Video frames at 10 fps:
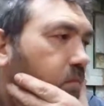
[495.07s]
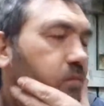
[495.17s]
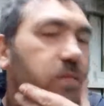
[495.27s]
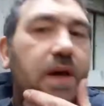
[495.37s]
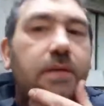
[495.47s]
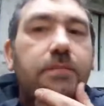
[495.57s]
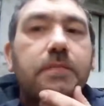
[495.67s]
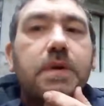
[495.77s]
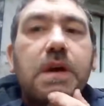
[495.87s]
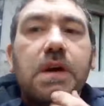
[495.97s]
Yeah,
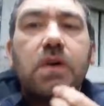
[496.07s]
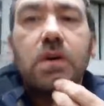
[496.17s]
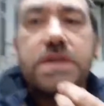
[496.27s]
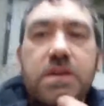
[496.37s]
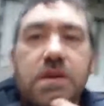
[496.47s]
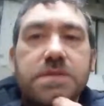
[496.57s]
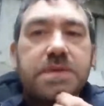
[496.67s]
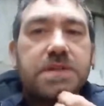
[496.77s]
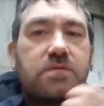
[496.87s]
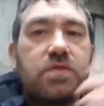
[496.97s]
all it's cost me
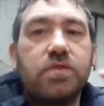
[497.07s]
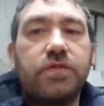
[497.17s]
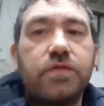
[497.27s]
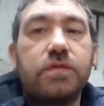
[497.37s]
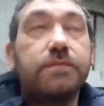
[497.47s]
is the roof.